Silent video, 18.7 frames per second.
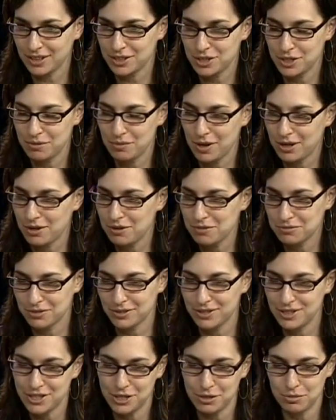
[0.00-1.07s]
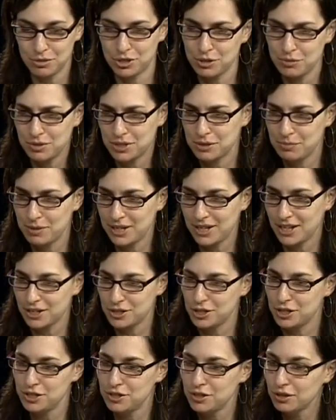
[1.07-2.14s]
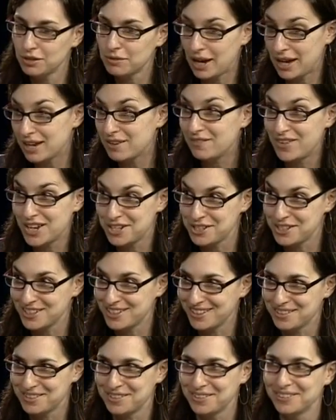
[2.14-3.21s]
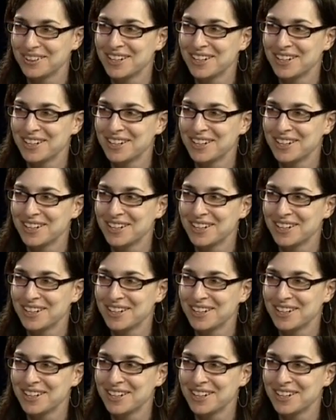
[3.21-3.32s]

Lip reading: like, she went over and she was spinning, and she took, I had veggies there too.